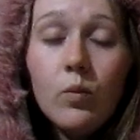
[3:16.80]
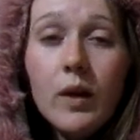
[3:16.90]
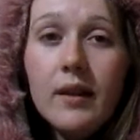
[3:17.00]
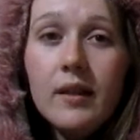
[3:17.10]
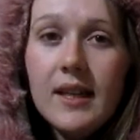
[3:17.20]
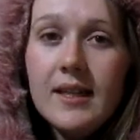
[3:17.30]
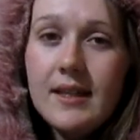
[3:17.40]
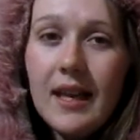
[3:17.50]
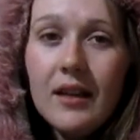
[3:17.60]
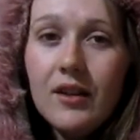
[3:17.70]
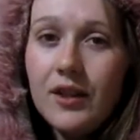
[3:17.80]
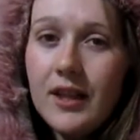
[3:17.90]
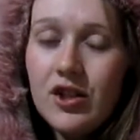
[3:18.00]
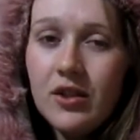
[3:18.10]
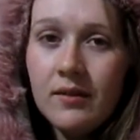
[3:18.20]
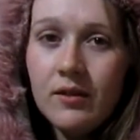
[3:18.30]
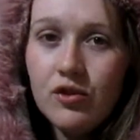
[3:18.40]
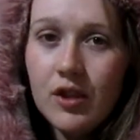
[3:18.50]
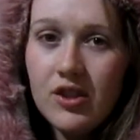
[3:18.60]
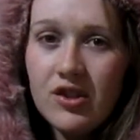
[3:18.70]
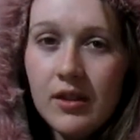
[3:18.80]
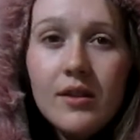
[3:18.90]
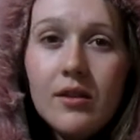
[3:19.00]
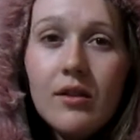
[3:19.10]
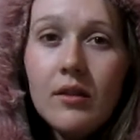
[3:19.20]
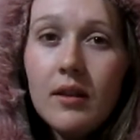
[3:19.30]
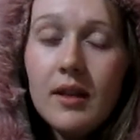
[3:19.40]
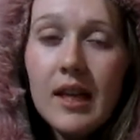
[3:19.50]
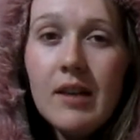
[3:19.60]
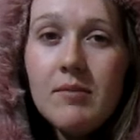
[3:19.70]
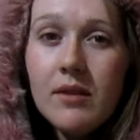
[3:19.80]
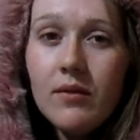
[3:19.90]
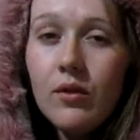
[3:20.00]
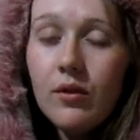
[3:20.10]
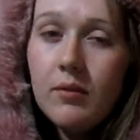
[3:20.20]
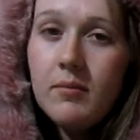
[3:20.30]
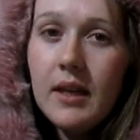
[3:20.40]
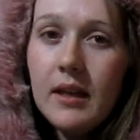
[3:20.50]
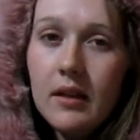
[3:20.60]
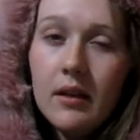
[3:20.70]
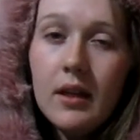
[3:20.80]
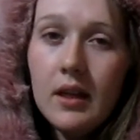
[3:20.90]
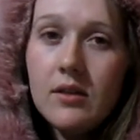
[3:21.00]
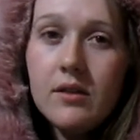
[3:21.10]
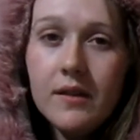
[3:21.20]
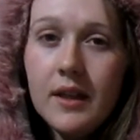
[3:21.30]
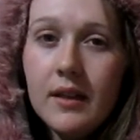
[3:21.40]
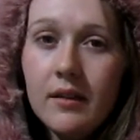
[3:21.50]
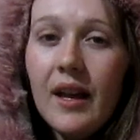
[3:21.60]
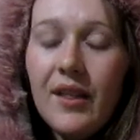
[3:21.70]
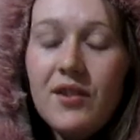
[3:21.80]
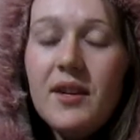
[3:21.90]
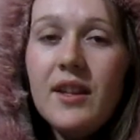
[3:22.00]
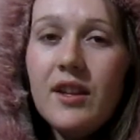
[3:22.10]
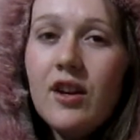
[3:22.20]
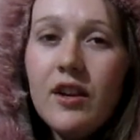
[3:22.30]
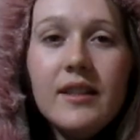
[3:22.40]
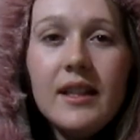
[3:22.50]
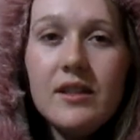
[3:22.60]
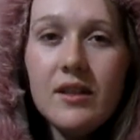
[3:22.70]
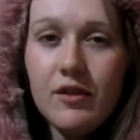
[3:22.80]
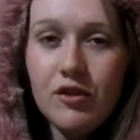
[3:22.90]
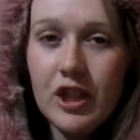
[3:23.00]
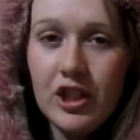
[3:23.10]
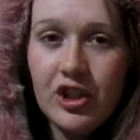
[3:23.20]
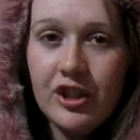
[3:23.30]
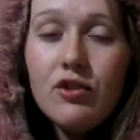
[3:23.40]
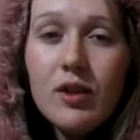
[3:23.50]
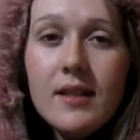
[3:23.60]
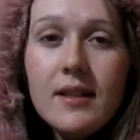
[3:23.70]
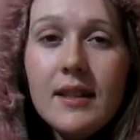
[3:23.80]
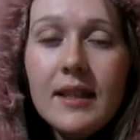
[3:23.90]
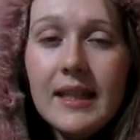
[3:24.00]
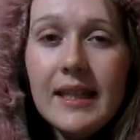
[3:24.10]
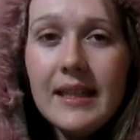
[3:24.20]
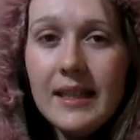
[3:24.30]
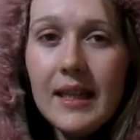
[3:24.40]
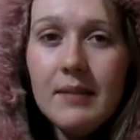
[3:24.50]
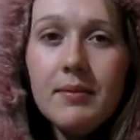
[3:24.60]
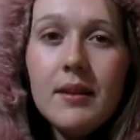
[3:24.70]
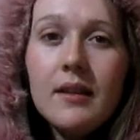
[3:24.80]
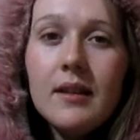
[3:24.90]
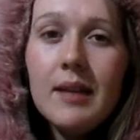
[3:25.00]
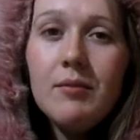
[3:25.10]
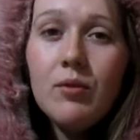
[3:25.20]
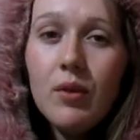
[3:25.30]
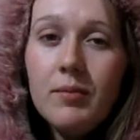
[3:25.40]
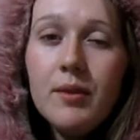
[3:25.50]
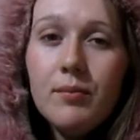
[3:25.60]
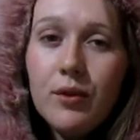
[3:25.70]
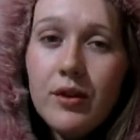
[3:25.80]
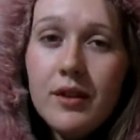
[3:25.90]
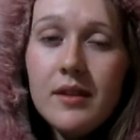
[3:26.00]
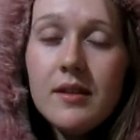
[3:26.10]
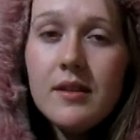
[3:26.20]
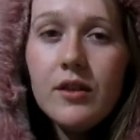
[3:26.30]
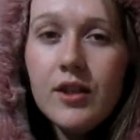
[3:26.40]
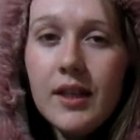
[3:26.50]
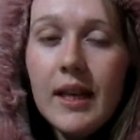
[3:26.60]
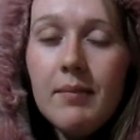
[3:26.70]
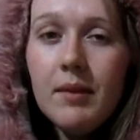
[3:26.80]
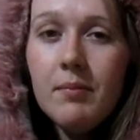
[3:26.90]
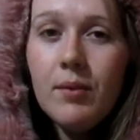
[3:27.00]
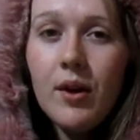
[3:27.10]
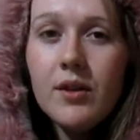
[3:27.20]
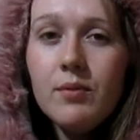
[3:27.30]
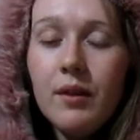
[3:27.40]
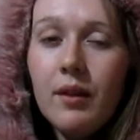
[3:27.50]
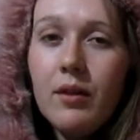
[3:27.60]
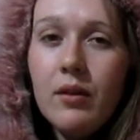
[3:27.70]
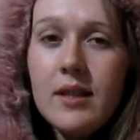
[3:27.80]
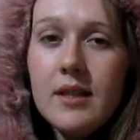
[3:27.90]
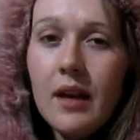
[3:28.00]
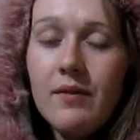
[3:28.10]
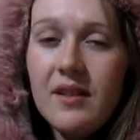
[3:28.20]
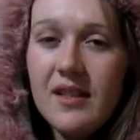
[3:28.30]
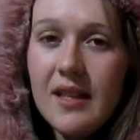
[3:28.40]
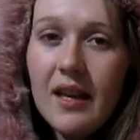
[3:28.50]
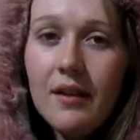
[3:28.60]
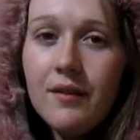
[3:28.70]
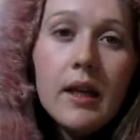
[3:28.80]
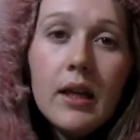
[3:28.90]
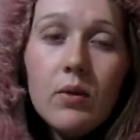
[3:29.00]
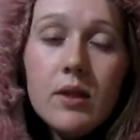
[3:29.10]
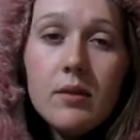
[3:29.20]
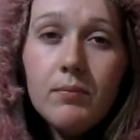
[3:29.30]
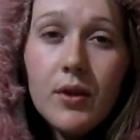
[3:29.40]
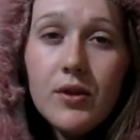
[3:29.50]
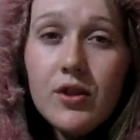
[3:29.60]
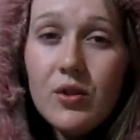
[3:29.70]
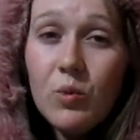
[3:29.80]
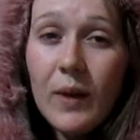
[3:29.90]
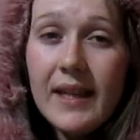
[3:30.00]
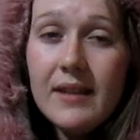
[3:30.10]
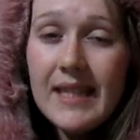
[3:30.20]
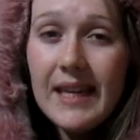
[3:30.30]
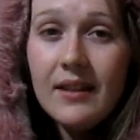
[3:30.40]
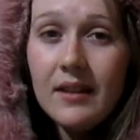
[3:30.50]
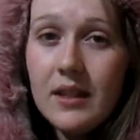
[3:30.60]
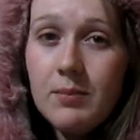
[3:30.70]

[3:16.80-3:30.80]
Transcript: one the exact location of the treasure, two the names of all the men and their next of kin, and three the contents of the treasure. He trusted an innkeeper named Robert Morris to keep the box with the three ciphers safe. He was supposed to wait 10 years